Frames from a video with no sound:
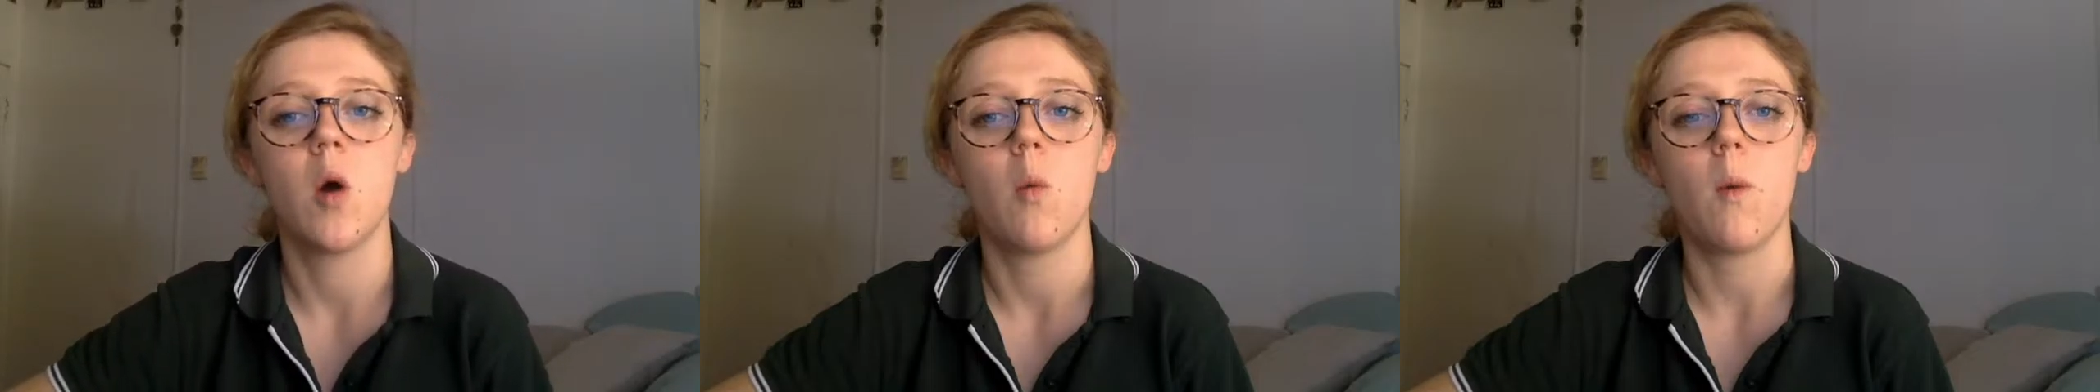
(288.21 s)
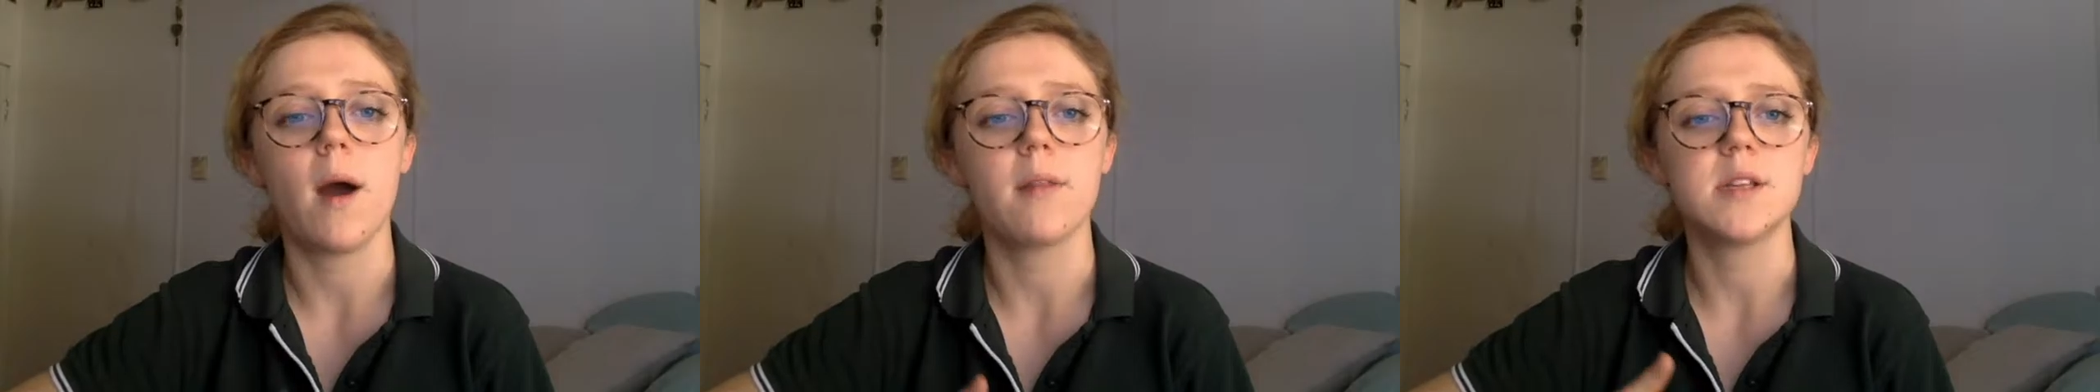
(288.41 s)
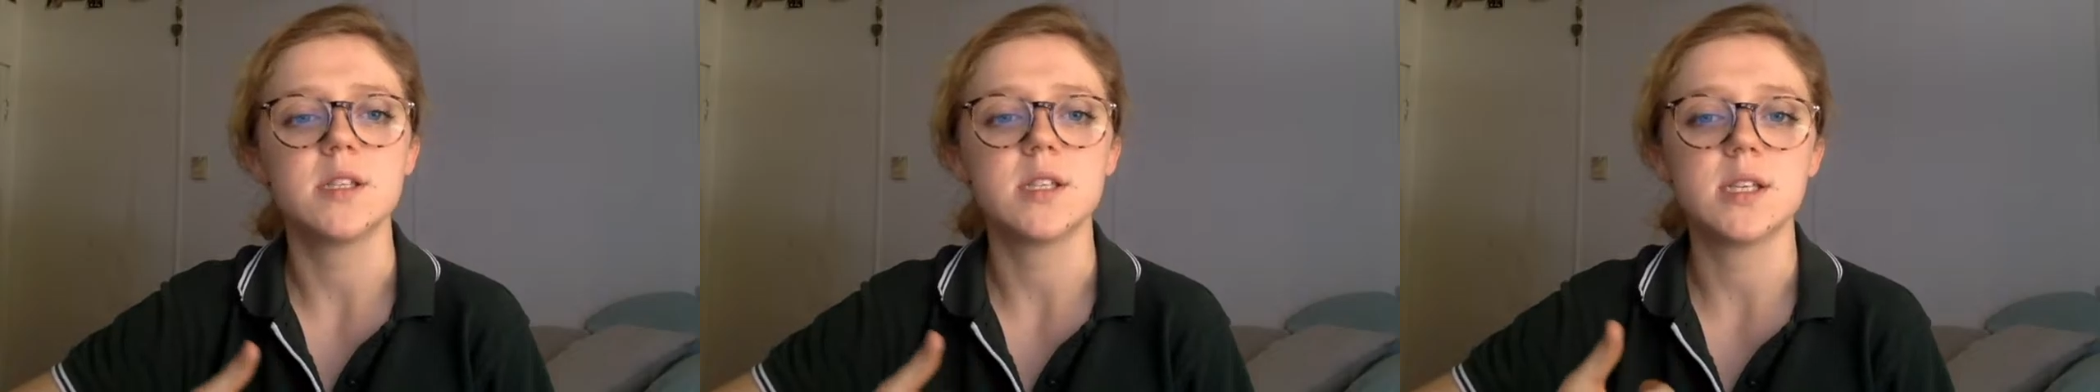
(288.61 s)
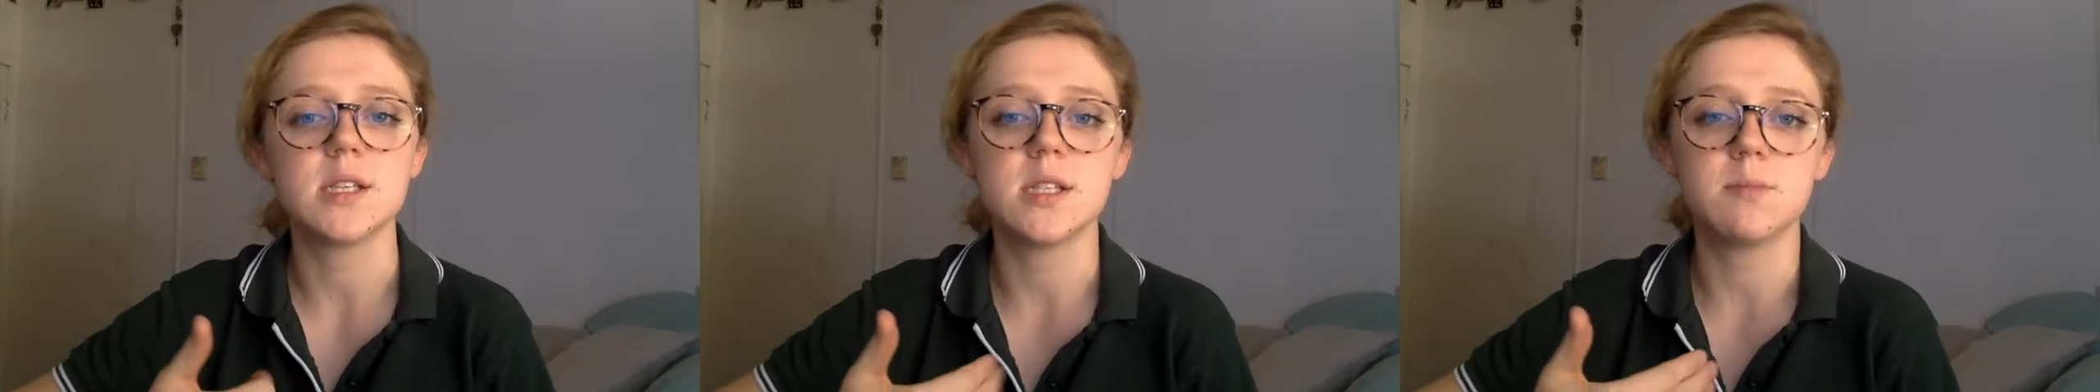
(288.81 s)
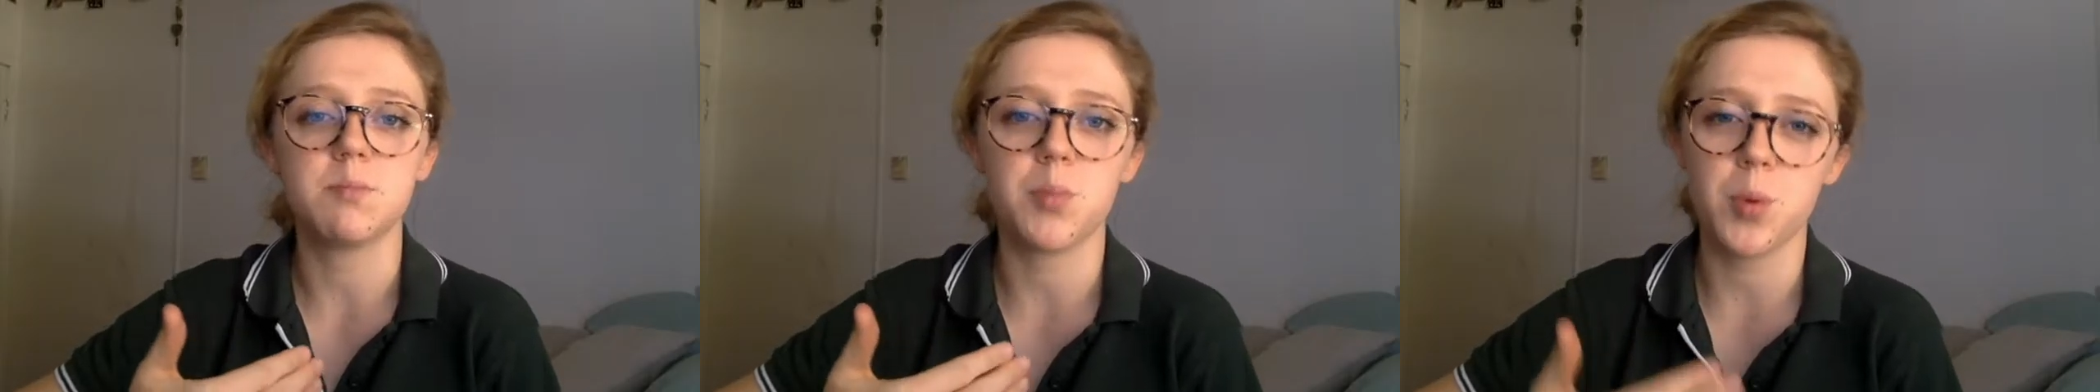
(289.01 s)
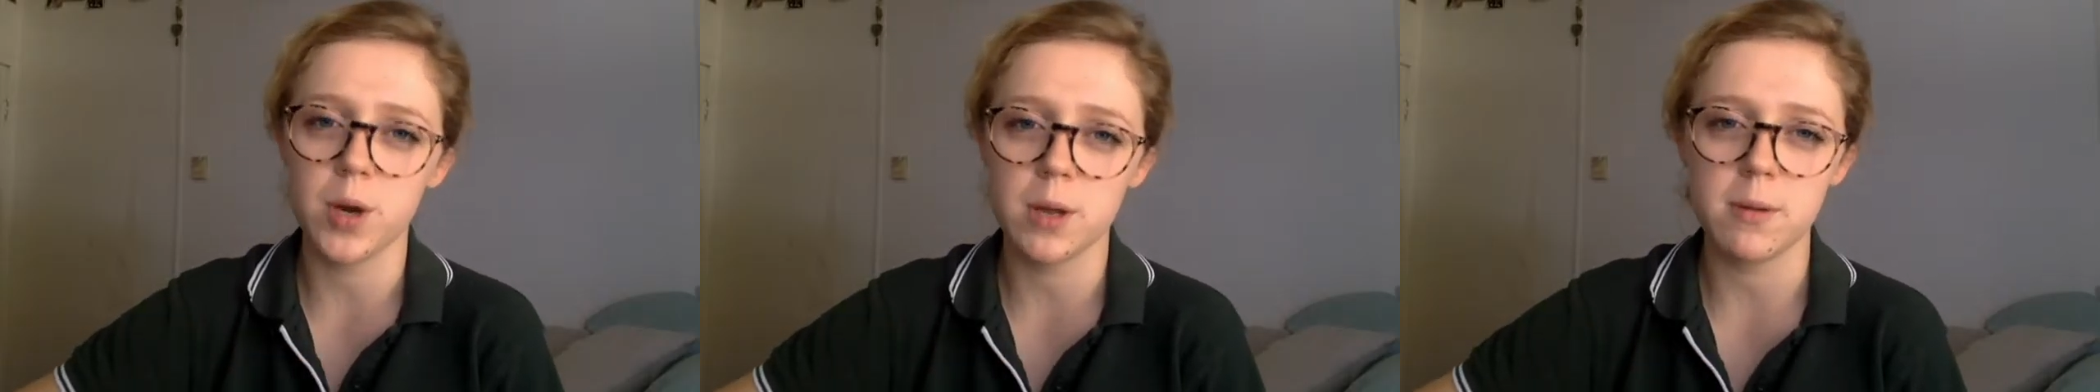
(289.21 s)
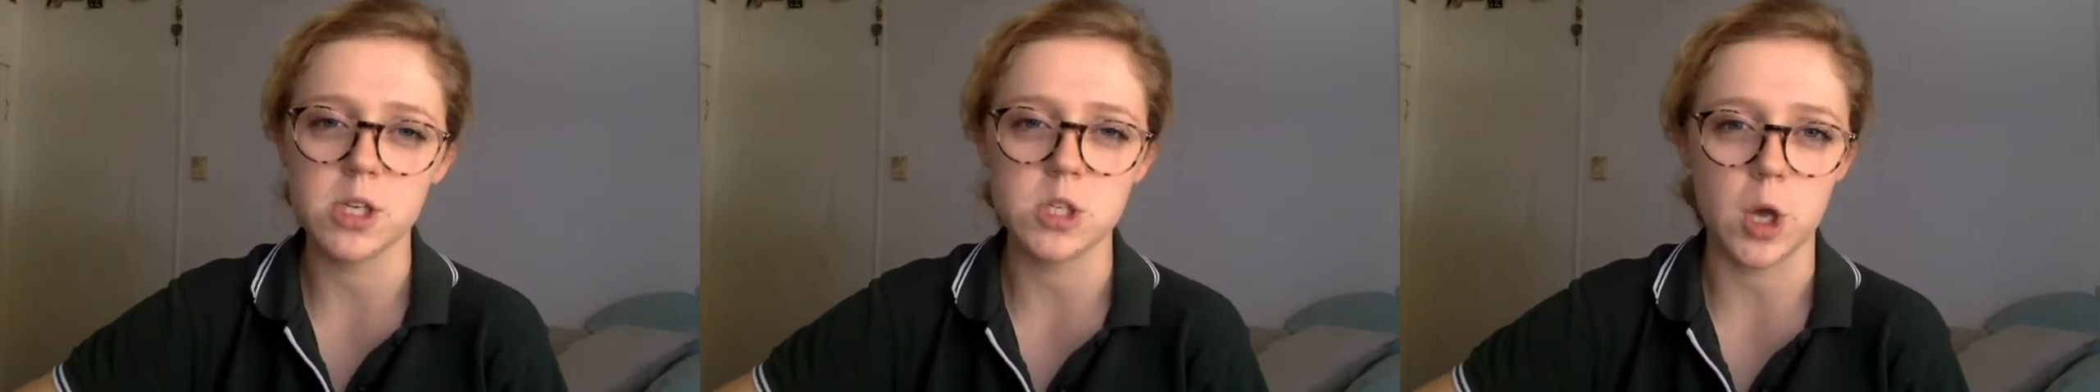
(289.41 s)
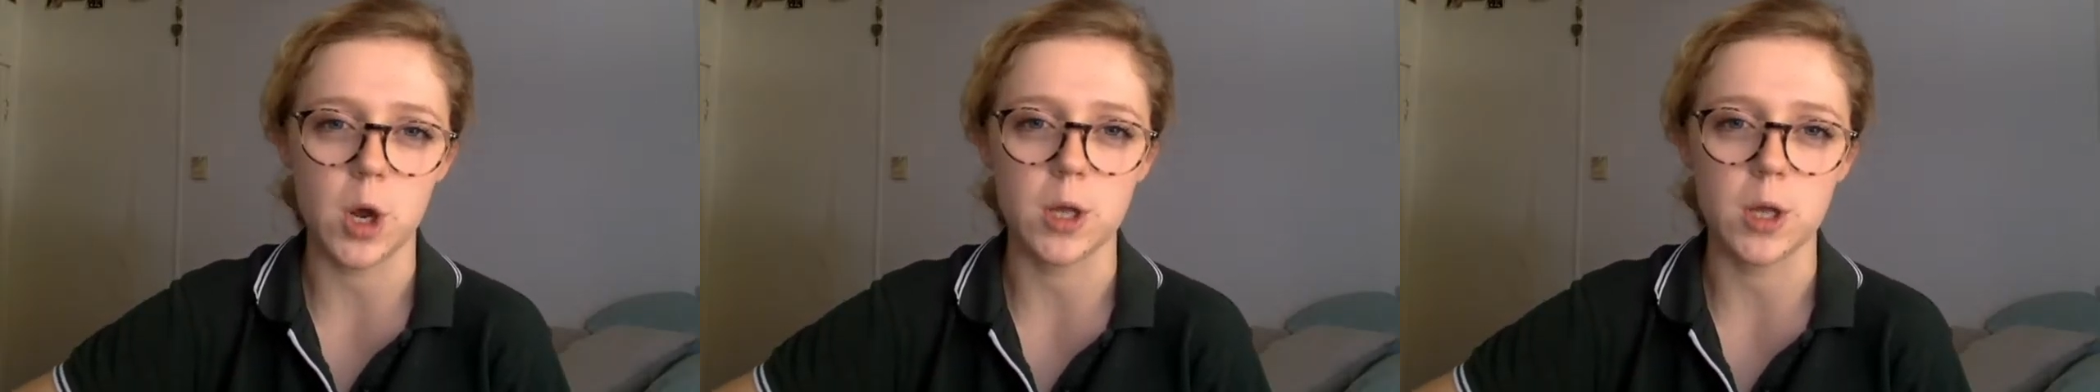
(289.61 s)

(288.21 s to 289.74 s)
While this is pretty much the